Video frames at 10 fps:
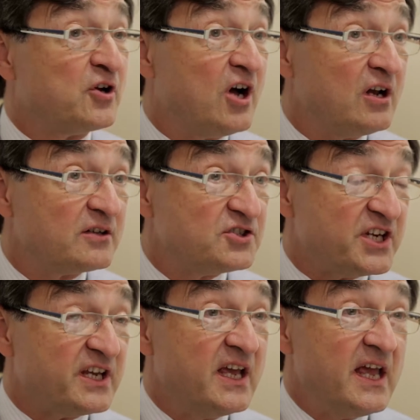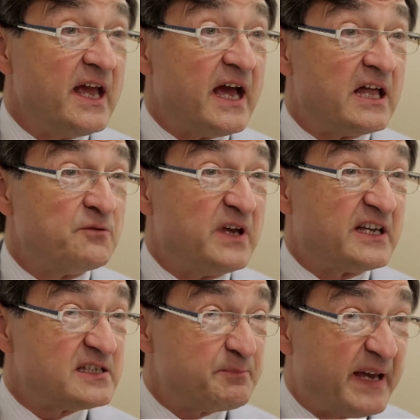oncology. And we
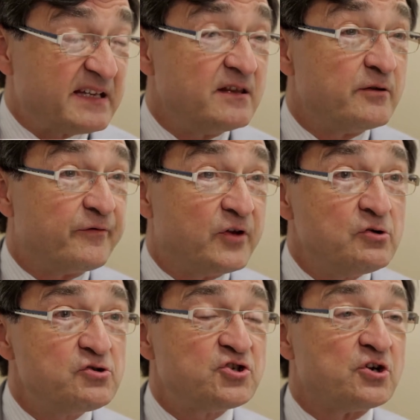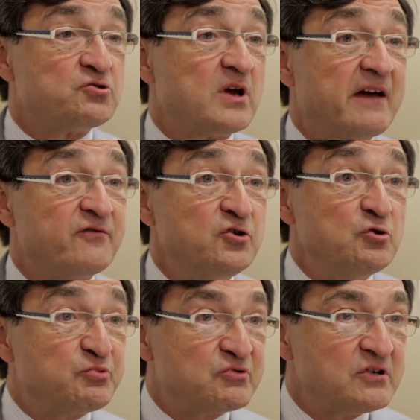expect in the future to have
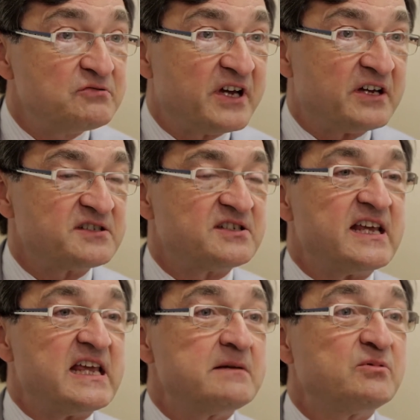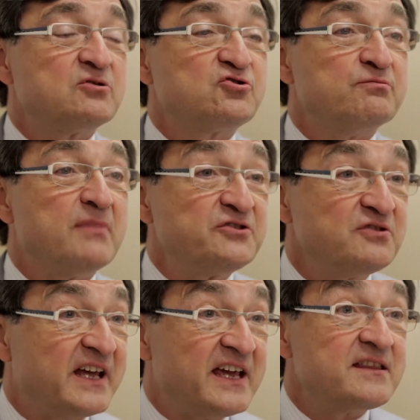new products able to
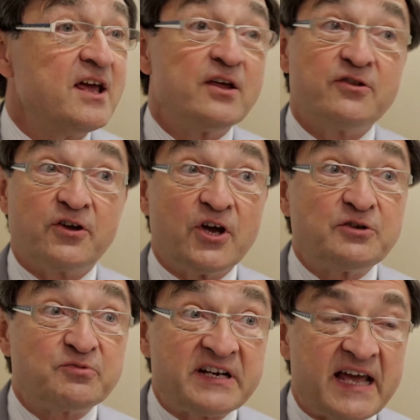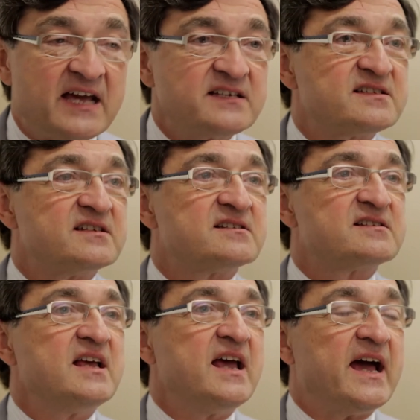modulate the gut-brain
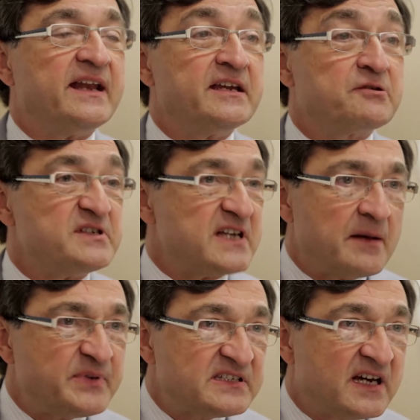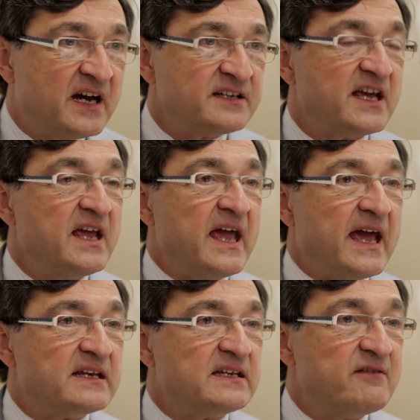axis and increase appetite
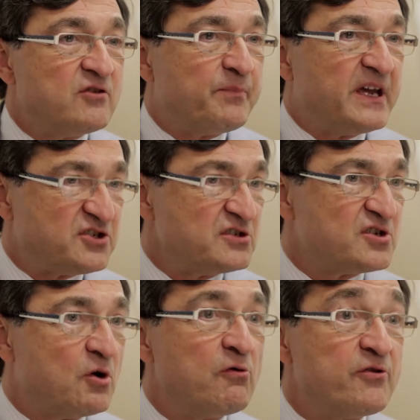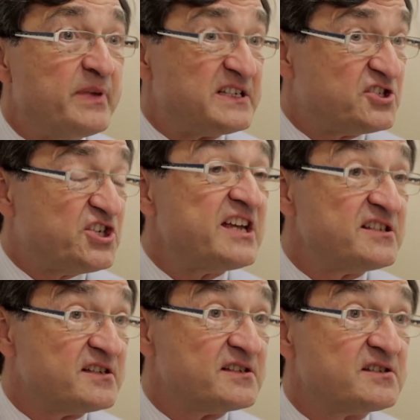and give the patients all the best
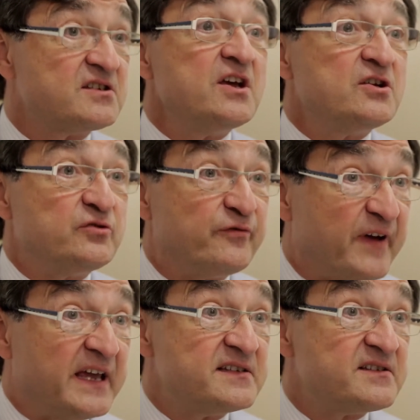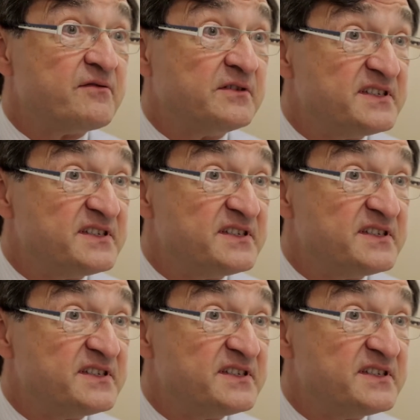chances to face the